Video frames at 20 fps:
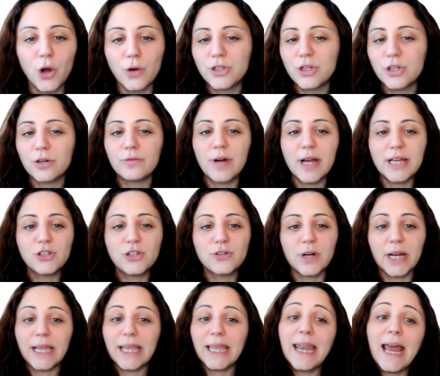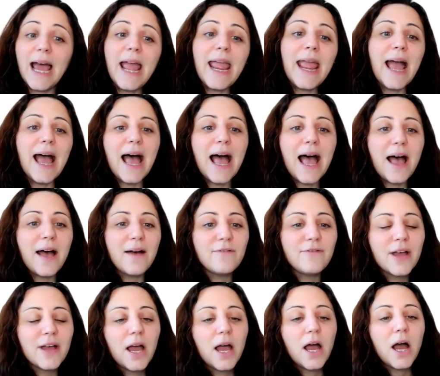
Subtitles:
go to a restaurant, can I have